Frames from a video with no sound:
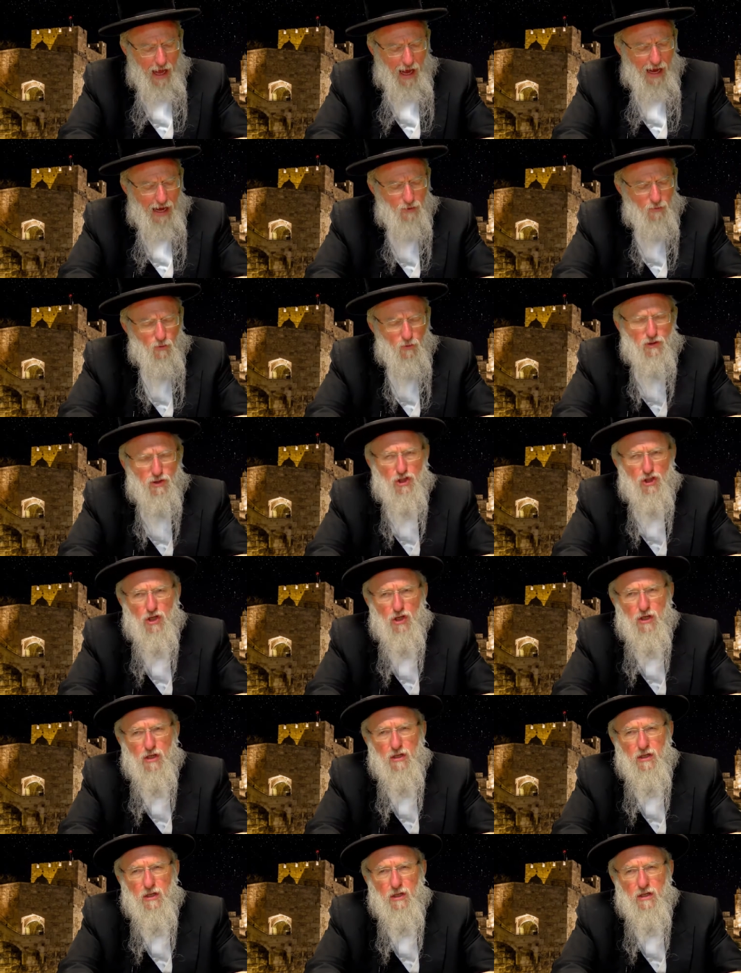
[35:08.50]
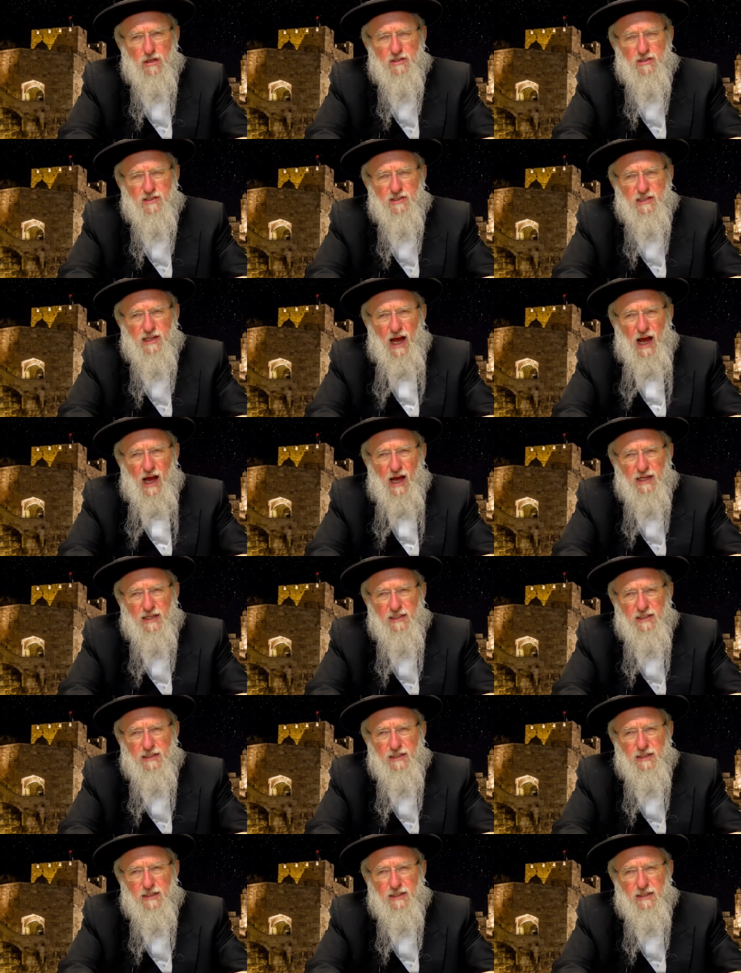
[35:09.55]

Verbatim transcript: I will turn aside